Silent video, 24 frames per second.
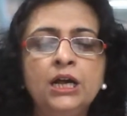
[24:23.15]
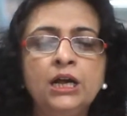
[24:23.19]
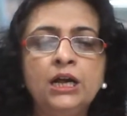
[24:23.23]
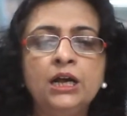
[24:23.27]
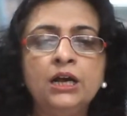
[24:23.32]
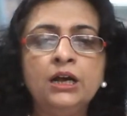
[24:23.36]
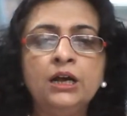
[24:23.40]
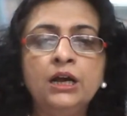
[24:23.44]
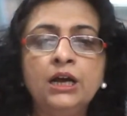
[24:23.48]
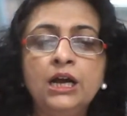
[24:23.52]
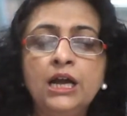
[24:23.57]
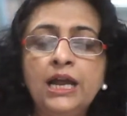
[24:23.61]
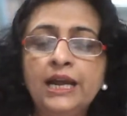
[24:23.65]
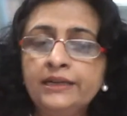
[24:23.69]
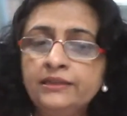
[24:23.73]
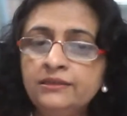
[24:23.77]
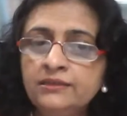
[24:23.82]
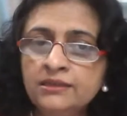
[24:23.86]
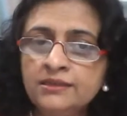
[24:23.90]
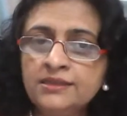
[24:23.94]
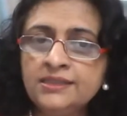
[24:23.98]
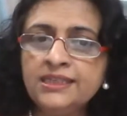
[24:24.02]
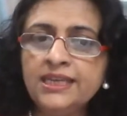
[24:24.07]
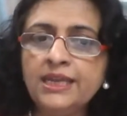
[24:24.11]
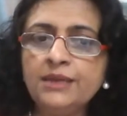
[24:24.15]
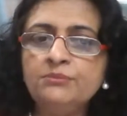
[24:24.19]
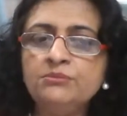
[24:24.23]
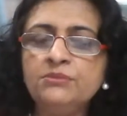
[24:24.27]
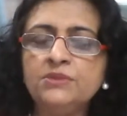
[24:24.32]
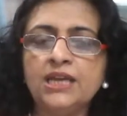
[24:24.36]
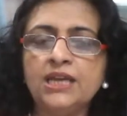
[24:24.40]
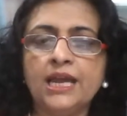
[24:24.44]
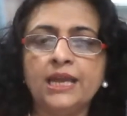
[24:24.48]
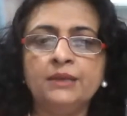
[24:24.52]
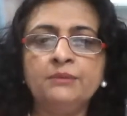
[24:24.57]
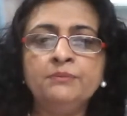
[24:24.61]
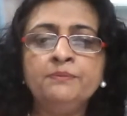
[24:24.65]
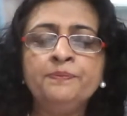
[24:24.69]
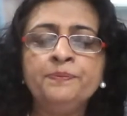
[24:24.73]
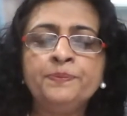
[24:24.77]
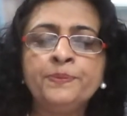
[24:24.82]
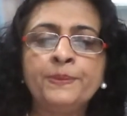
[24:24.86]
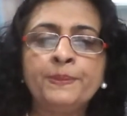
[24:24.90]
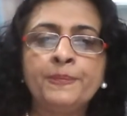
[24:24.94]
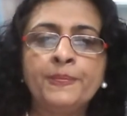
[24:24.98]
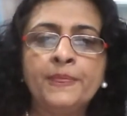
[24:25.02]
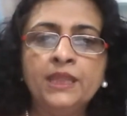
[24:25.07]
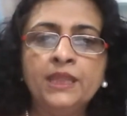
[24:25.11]
At the same time,
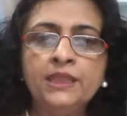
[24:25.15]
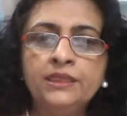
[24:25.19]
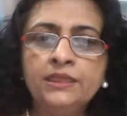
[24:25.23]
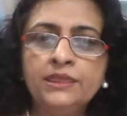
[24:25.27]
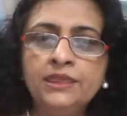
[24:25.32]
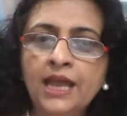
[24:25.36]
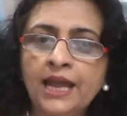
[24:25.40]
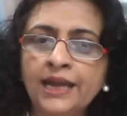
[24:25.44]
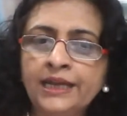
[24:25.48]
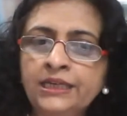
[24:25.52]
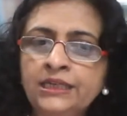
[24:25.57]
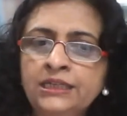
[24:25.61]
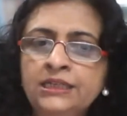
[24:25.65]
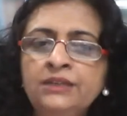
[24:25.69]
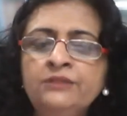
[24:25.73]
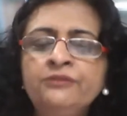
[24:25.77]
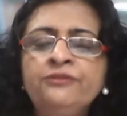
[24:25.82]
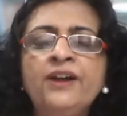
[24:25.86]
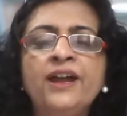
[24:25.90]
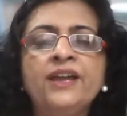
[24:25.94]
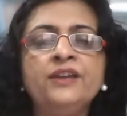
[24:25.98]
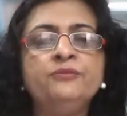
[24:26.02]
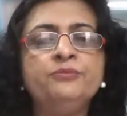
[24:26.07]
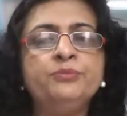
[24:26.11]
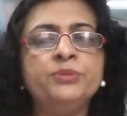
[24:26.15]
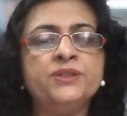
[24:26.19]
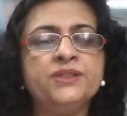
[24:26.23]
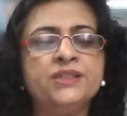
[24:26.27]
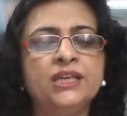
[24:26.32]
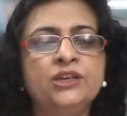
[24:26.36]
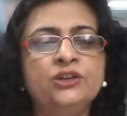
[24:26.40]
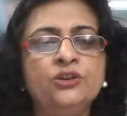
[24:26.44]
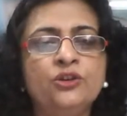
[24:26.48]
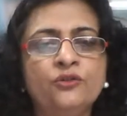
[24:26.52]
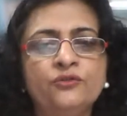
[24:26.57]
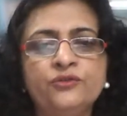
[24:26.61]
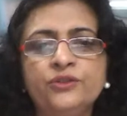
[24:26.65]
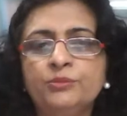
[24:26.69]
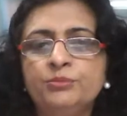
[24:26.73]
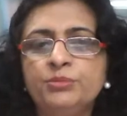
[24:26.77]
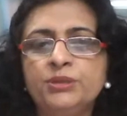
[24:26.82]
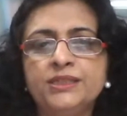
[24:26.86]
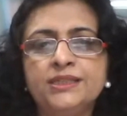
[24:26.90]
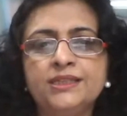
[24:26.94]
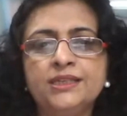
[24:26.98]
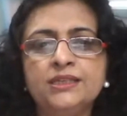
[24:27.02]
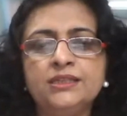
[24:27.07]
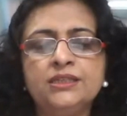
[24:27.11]
95% of the
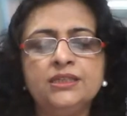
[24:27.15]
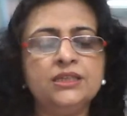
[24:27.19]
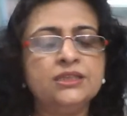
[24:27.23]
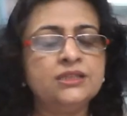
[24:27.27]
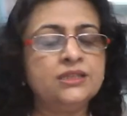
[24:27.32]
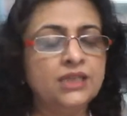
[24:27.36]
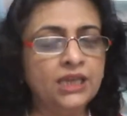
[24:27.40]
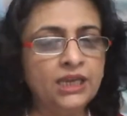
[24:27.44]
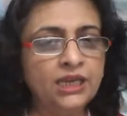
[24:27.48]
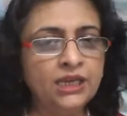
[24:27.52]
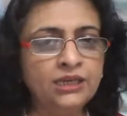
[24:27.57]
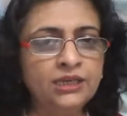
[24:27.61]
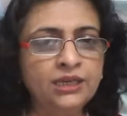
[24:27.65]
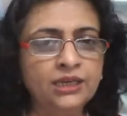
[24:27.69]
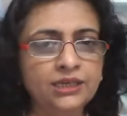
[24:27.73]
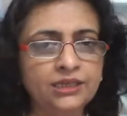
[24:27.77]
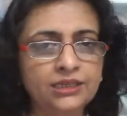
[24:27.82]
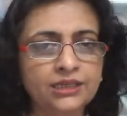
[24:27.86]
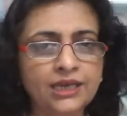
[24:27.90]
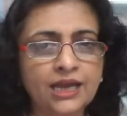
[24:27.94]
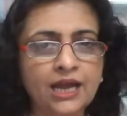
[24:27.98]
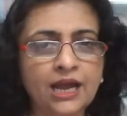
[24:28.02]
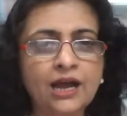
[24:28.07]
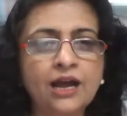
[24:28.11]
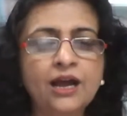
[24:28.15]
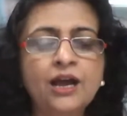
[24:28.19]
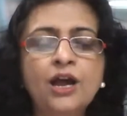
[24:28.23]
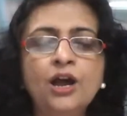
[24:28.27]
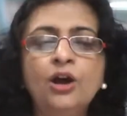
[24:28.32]
businesses in India,